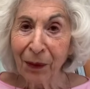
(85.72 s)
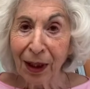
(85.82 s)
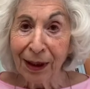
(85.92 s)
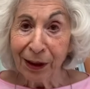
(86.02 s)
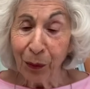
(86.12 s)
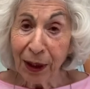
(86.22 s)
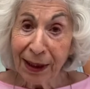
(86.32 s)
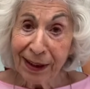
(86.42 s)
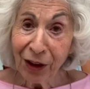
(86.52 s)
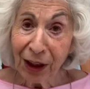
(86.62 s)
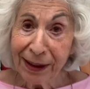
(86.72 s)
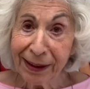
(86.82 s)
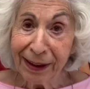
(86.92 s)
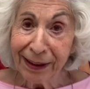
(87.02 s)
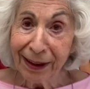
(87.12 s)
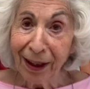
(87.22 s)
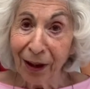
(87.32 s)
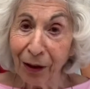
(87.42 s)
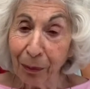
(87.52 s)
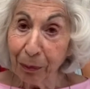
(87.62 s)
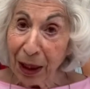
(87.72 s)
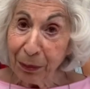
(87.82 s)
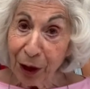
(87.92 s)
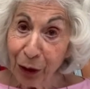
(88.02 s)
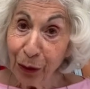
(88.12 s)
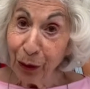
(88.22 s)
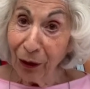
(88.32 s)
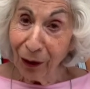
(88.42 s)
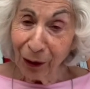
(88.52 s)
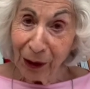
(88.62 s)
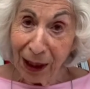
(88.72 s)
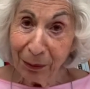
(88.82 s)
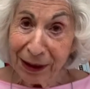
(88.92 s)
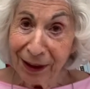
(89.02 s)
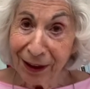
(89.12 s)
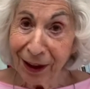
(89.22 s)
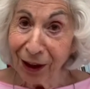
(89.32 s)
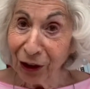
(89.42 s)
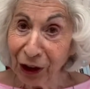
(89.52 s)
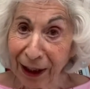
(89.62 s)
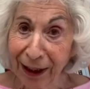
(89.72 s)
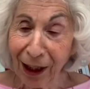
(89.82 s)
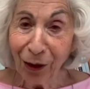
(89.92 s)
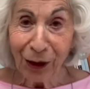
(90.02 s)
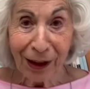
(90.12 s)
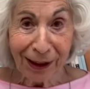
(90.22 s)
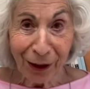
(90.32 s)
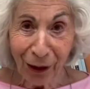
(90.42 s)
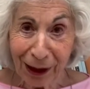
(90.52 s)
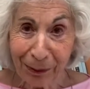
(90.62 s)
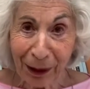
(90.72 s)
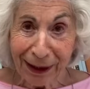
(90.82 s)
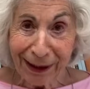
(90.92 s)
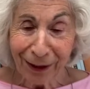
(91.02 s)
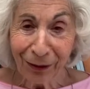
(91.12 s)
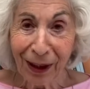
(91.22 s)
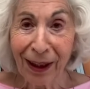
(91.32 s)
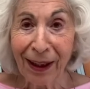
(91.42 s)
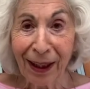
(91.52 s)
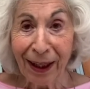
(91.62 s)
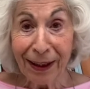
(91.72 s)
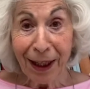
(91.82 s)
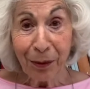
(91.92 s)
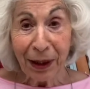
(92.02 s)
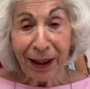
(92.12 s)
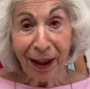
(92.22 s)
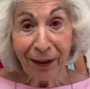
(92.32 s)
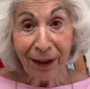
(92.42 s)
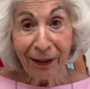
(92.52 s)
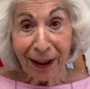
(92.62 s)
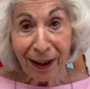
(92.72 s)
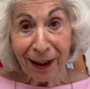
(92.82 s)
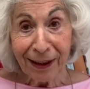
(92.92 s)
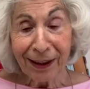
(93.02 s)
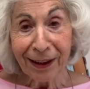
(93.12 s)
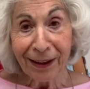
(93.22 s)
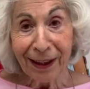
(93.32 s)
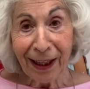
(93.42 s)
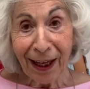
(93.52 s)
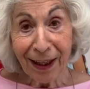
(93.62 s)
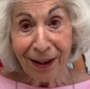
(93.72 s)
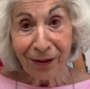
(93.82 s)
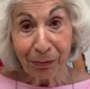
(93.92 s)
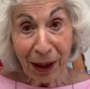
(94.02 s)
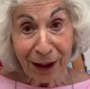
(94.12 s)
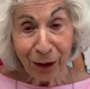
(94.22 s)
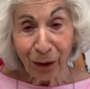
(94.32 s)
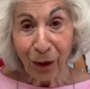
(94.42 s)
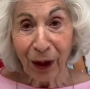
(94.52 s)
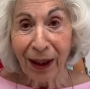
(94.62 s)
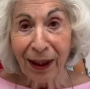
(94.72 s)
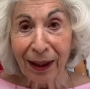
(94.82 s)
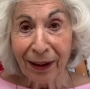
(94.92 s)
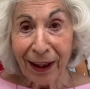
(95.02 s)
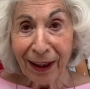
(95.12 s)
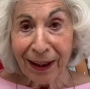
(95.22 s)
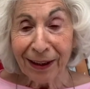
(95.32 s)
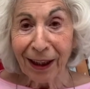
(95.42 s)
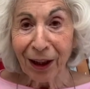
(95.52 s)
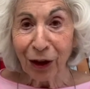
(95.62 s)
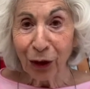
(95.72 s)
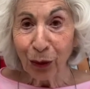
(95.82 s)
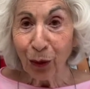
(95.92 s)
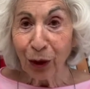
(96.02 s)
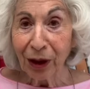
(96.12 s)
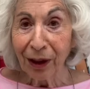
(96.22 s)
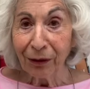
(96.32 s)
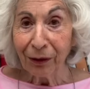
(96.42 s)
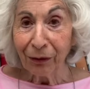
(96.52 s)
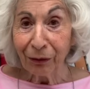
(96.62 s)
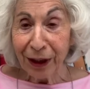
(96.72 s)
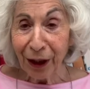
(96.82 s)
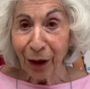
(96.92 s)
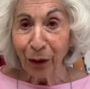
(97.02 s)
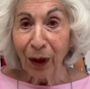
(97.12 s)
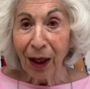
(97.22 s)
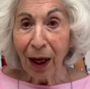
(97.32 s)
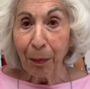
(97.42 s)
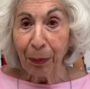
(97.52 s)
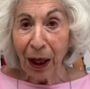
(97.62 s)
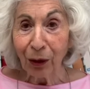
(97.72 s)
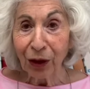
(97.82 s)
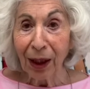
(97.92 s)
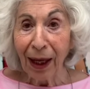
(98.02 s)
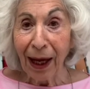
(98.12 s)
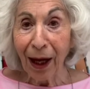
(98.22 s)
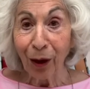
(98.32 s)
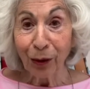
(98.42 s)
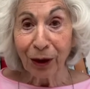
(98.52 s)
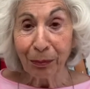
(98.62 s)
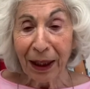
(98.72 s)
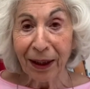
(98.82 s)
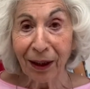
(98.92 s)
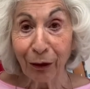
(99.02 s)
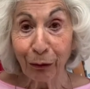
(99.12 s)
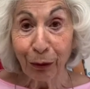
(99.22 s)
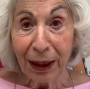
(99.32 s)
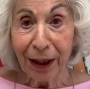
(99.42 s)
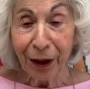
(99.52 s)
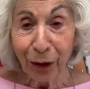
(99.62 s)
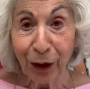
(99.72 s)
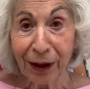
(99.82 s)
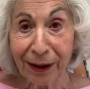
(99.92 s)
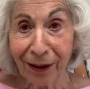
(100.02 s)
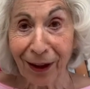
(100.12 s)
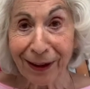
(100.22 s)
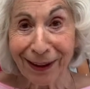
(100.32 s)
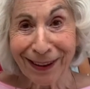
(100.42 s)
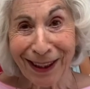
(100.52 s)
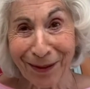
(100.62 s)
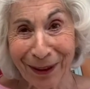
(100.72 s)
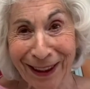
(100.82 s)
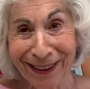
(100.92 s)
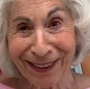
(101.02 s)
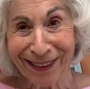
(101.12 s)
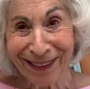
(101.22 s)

So what I suggest is that maybe you go along to Amazon and check it out. It's not expensive. And anyway, the other thing is that at the end of my talk, there is a short video about how to make a really good dessert in 10 minutes.